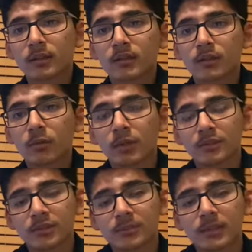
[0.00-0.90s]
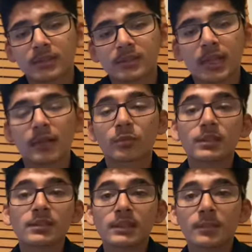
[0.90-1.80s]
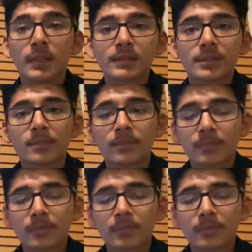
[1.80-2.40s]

Cubanos is because I had recently made some,